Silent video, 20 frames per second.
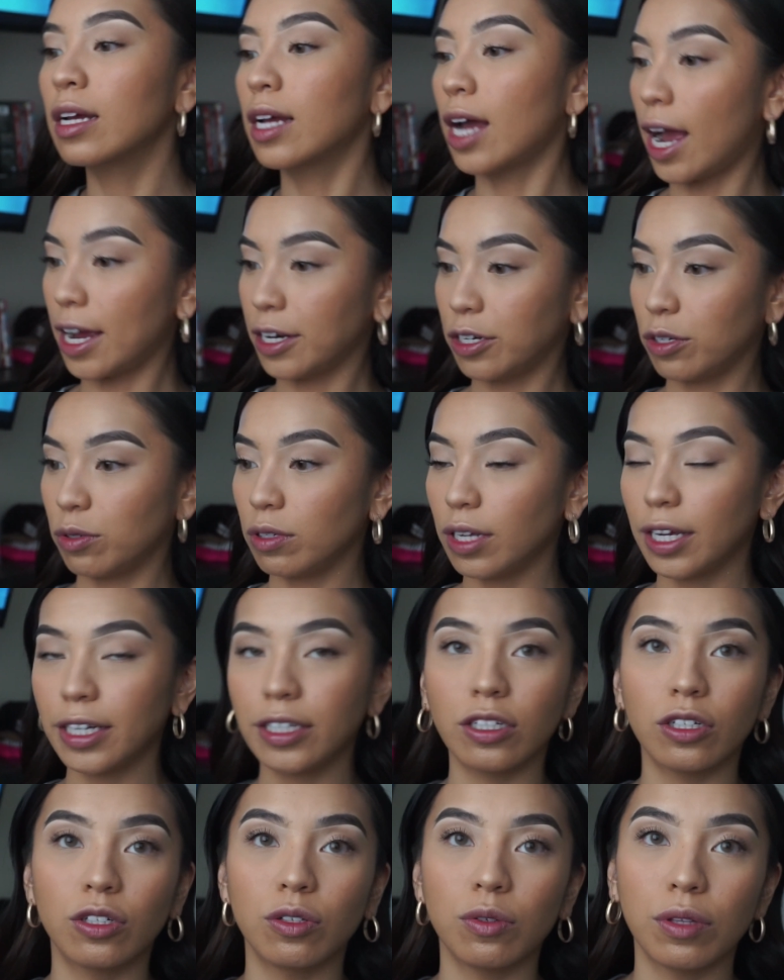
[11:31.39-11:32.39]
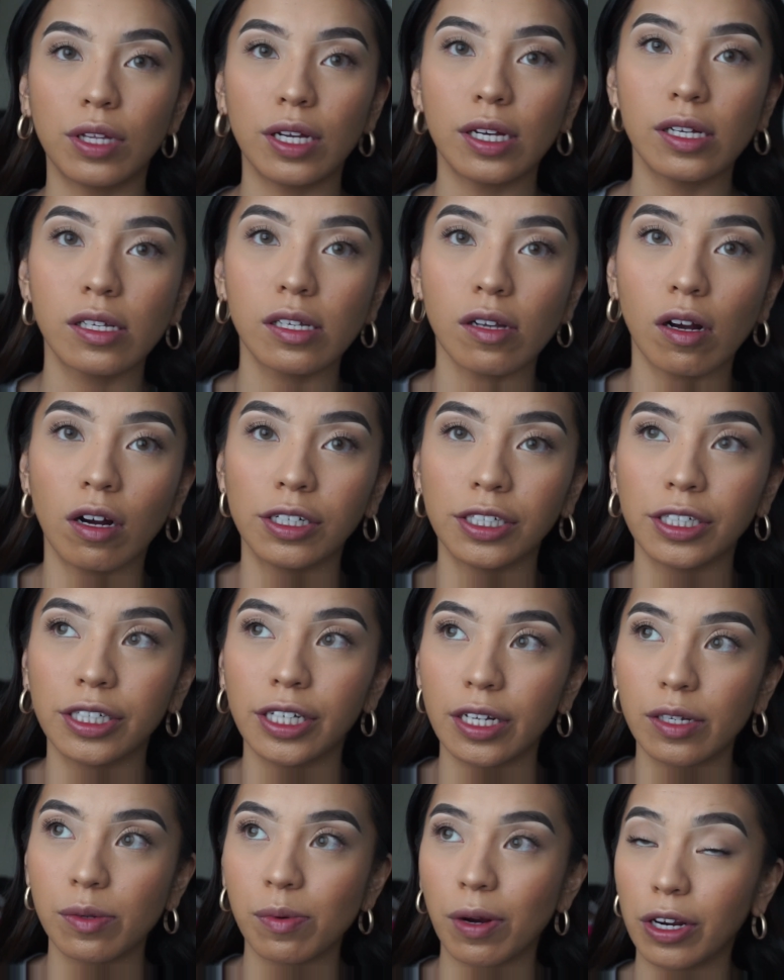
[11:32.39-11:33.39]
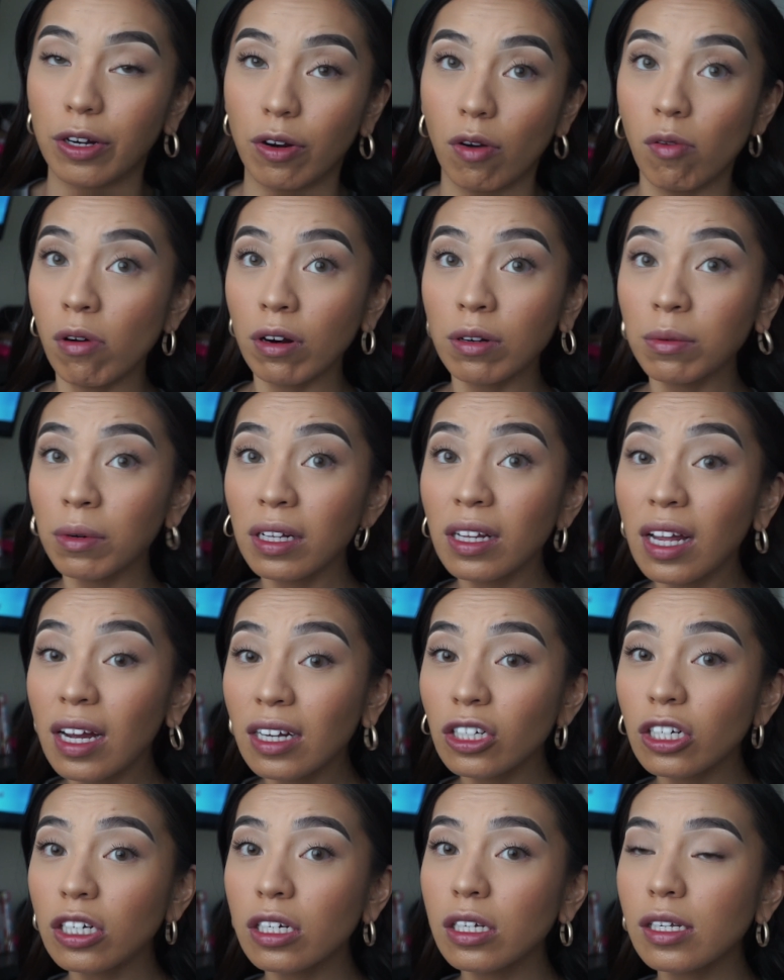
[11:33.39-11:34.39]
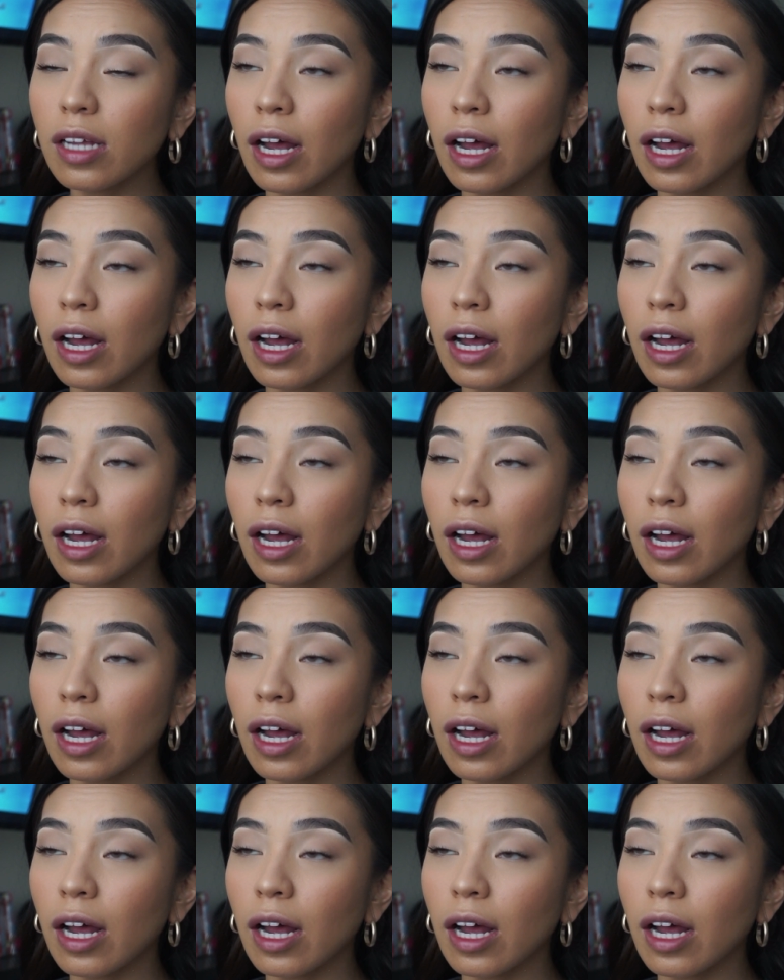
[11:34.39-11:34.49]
I do like to do this on days where I don't want to wear lashes.